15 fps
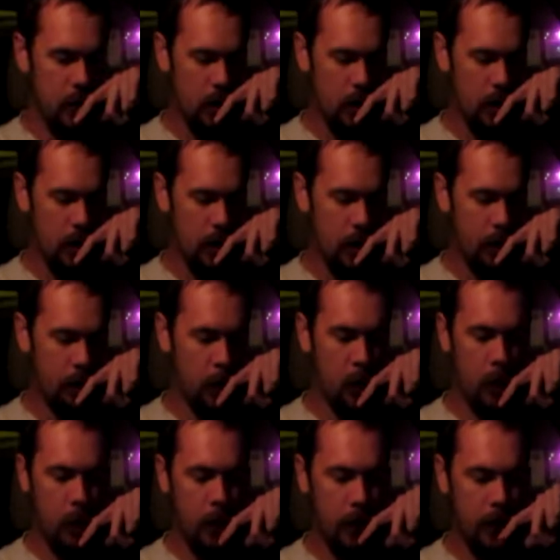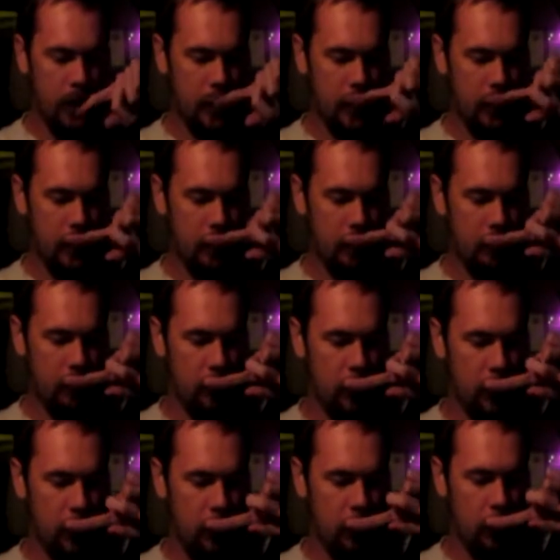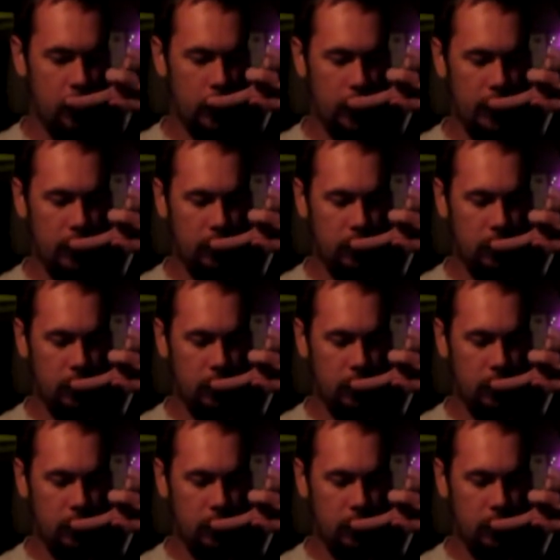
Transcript: Pokemon here, and you know, really